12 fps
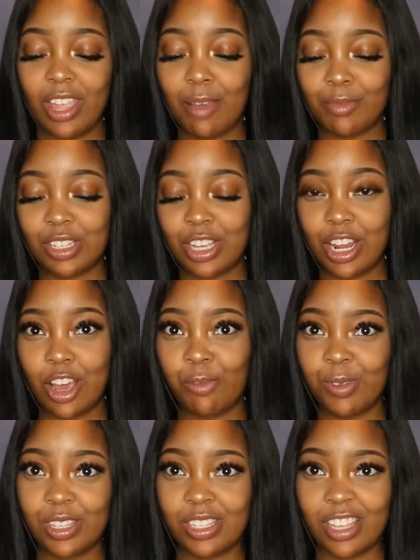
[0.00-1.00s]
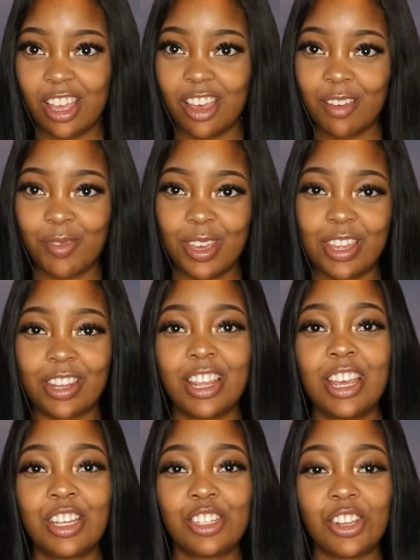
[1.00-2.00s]
I'm just gonna open this up and
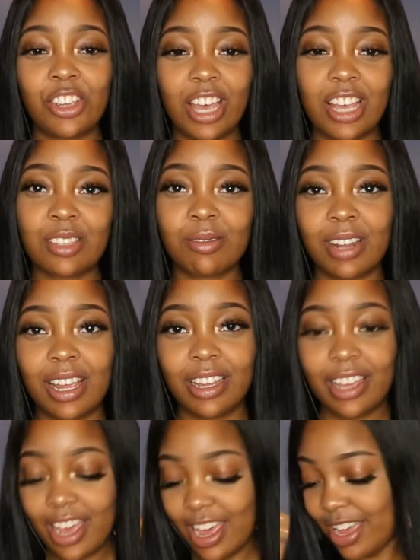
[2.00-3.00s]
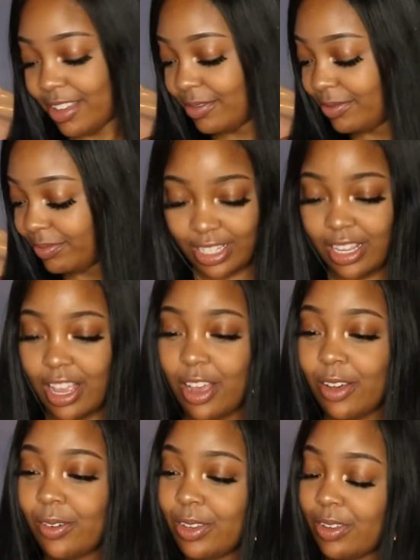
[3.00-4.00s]
show you guys what I got.
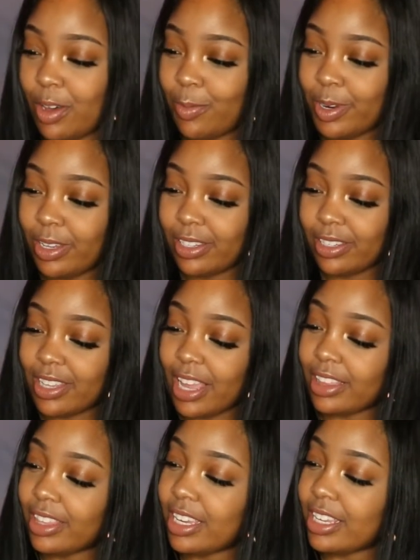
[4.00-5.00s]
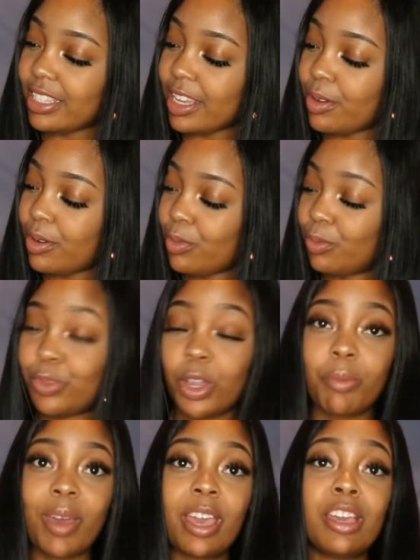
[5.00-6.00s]
So when you open it, it looks like this, and their
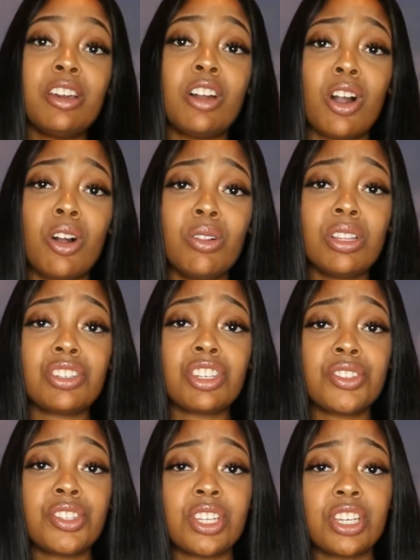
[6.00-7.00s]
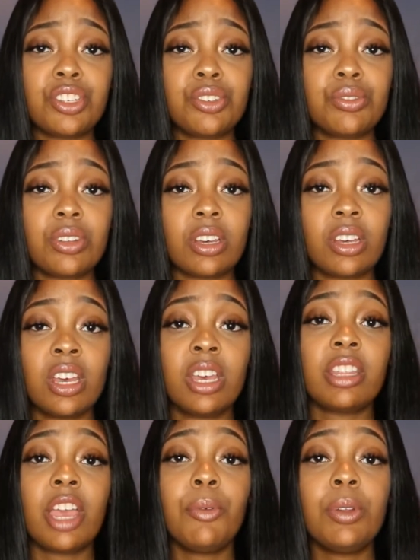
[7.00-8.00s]
main goal is just to get you to,
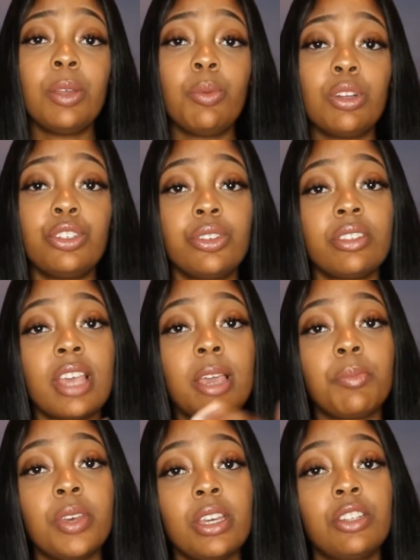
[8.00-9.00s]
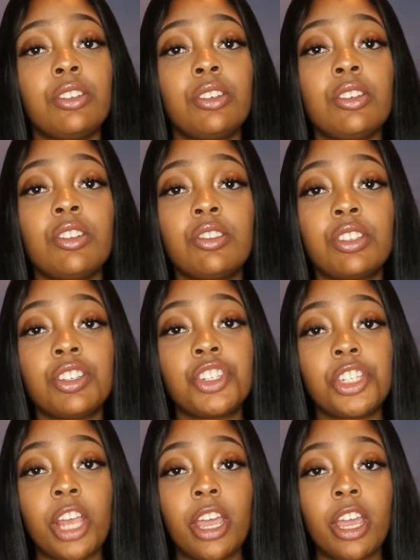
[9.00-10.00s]
they really want you to take pictures and
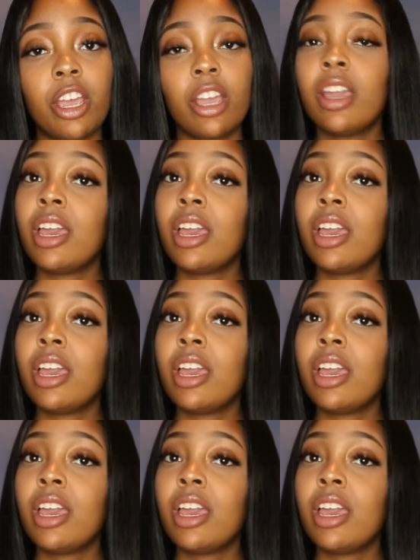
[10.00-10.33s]
share